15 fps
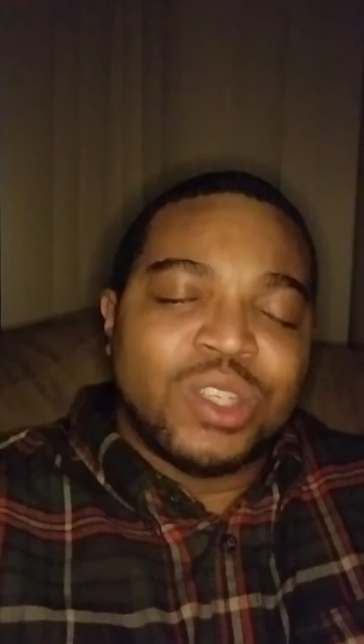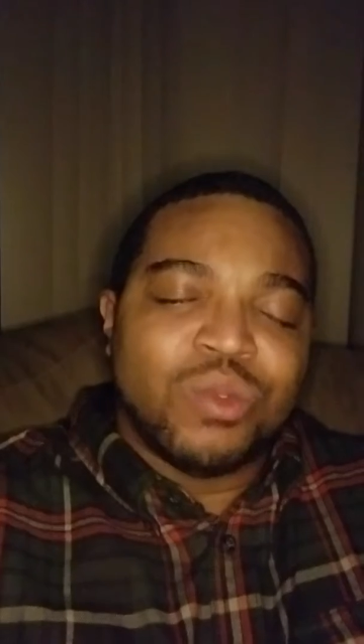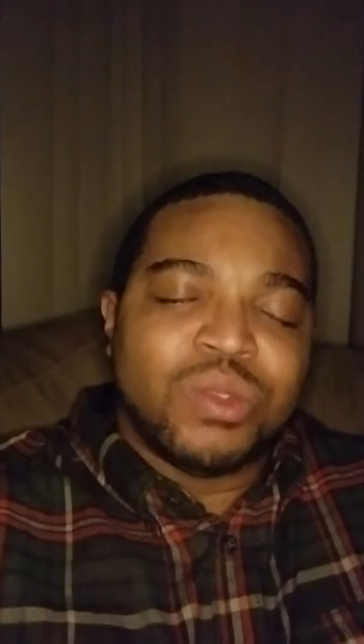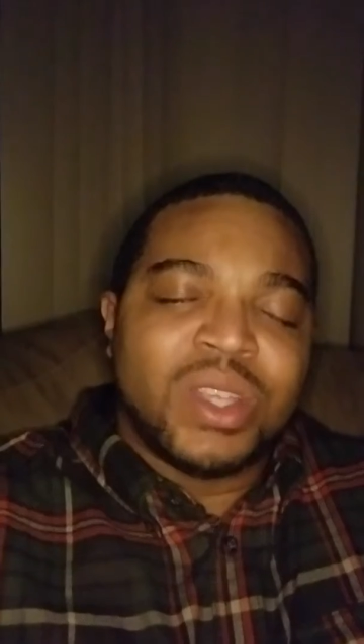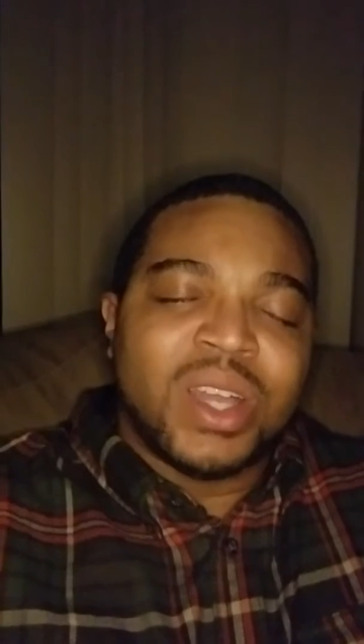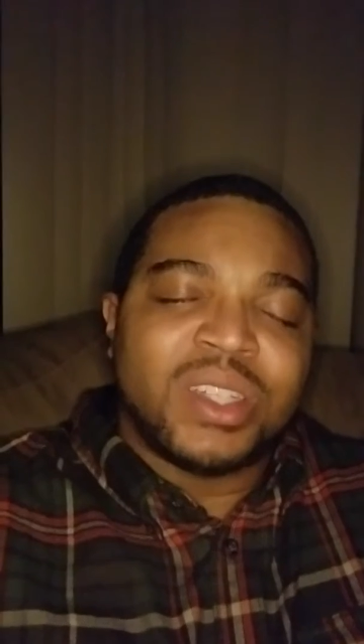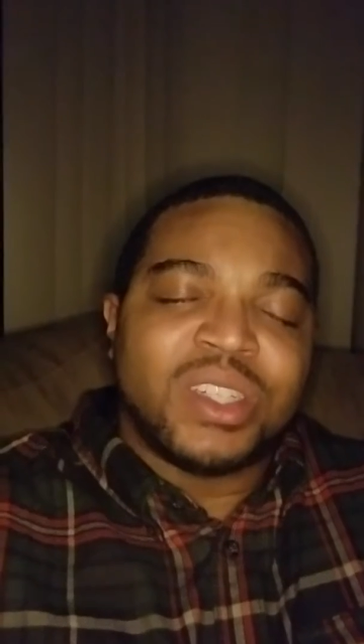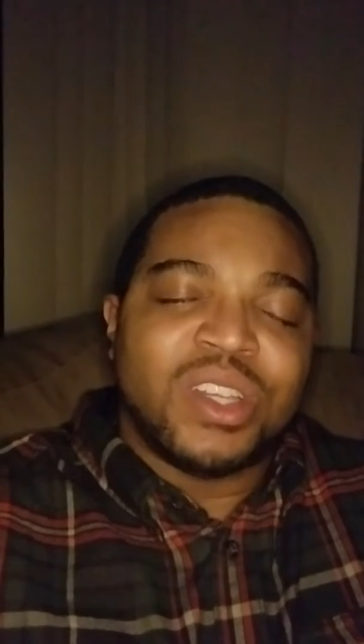you
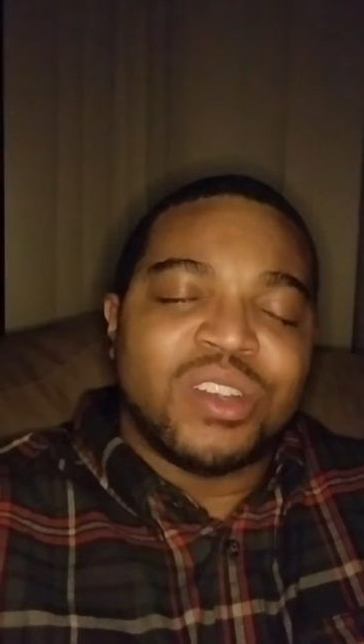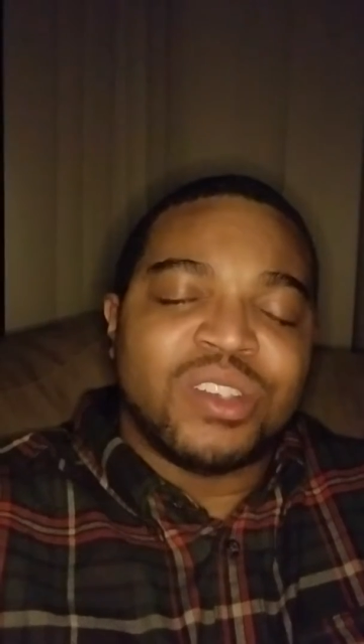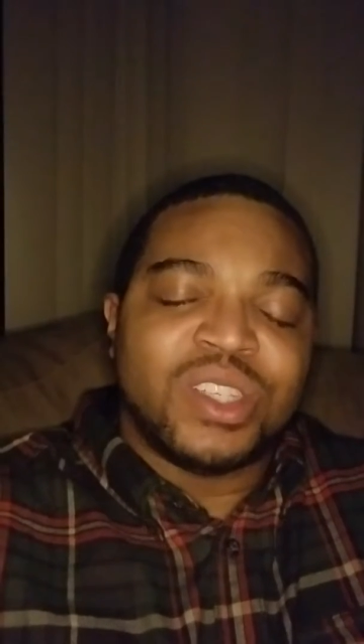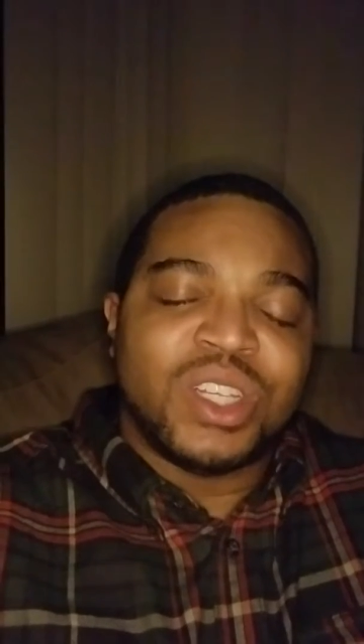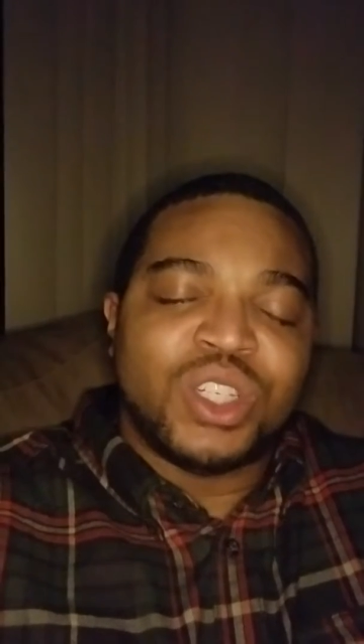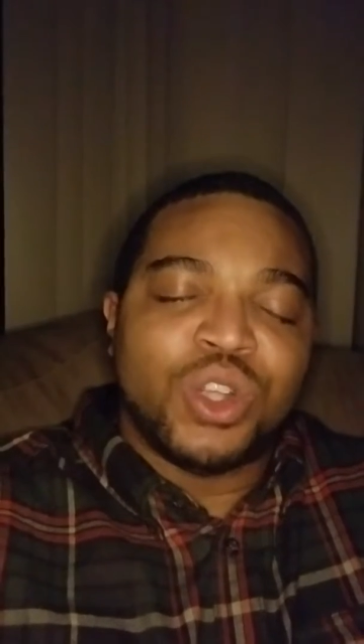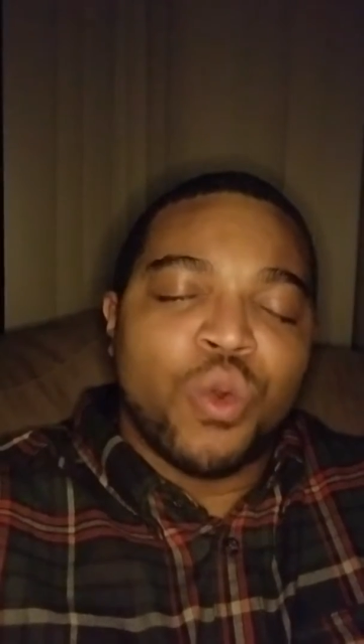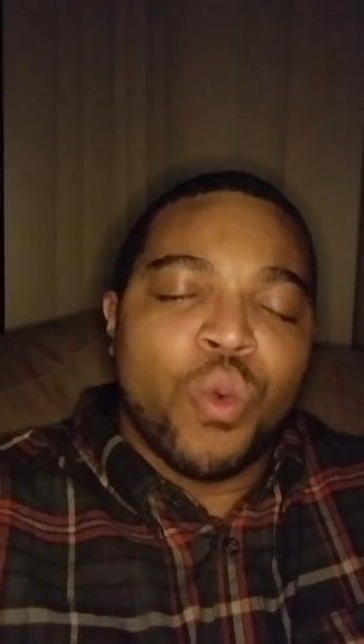touch their
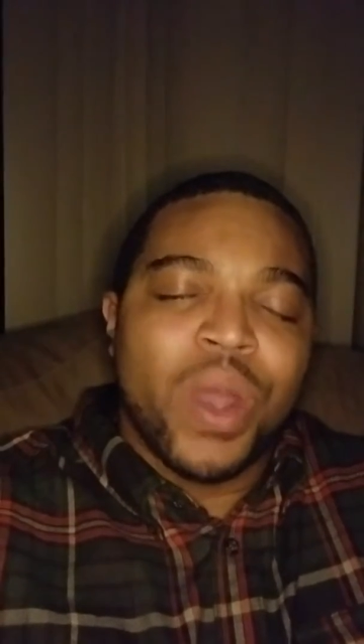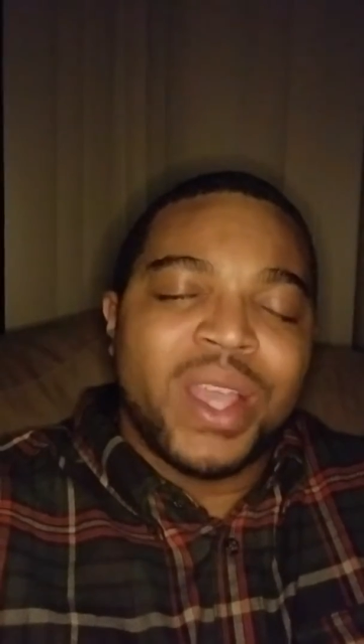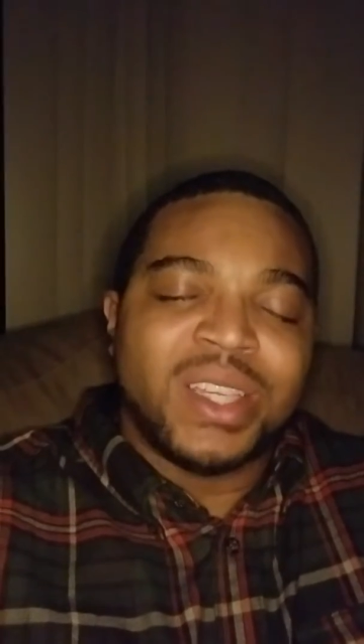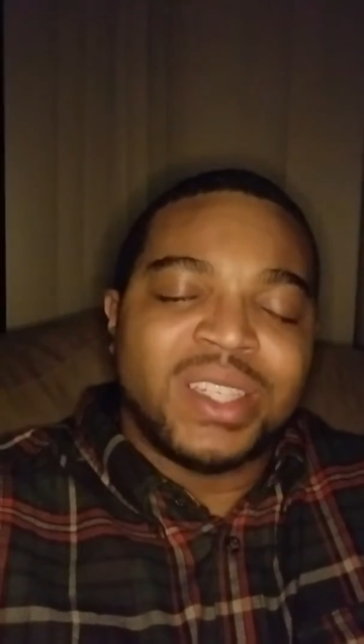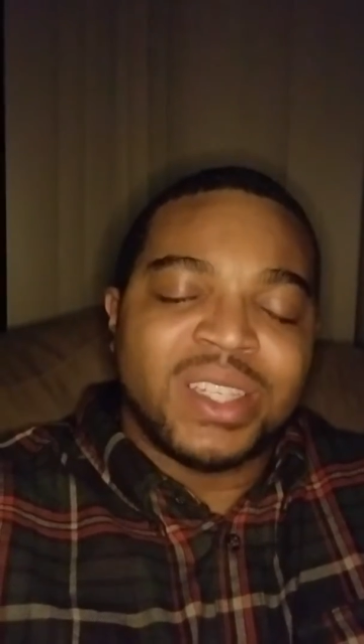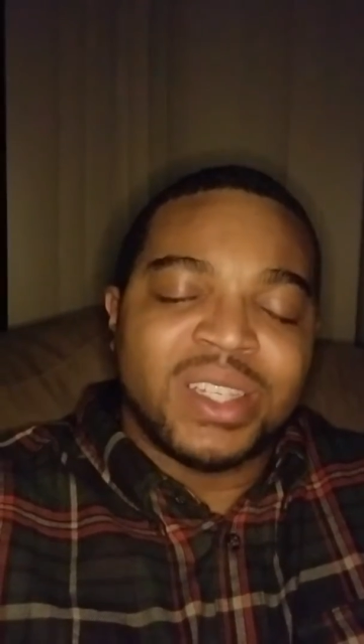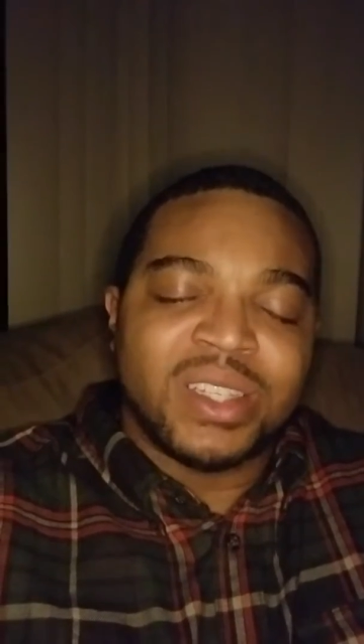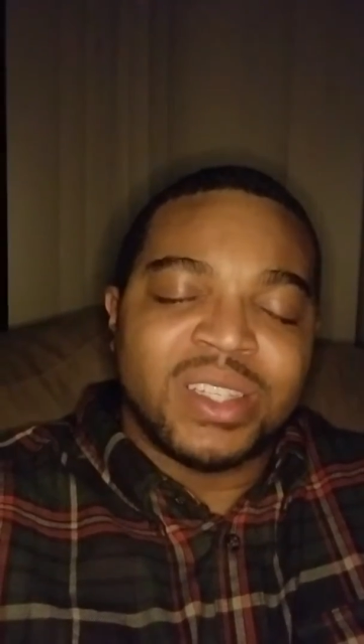
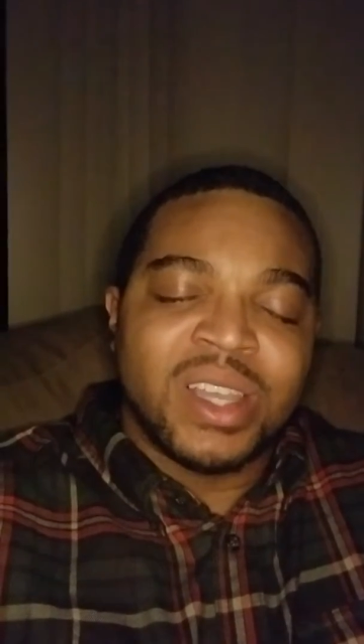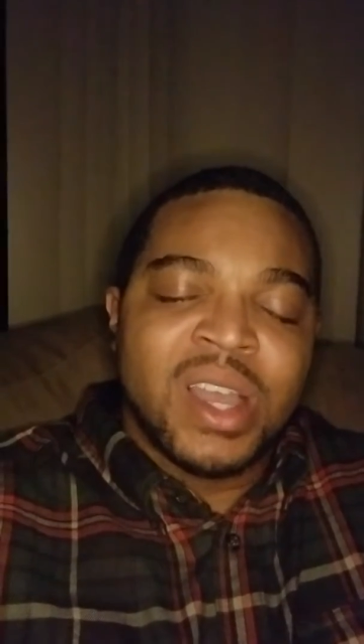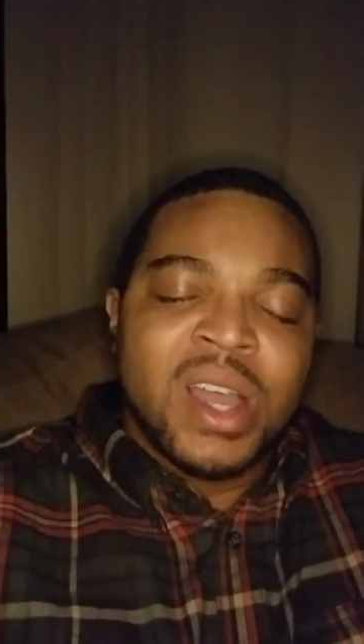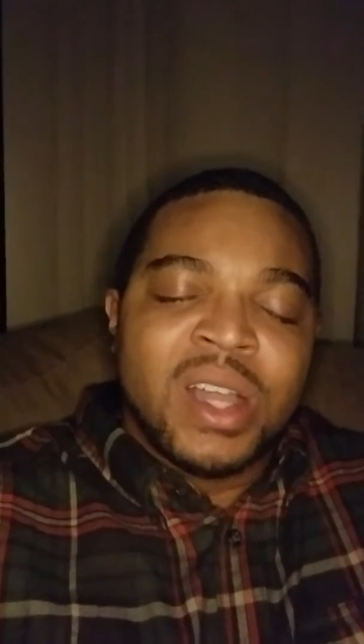situations,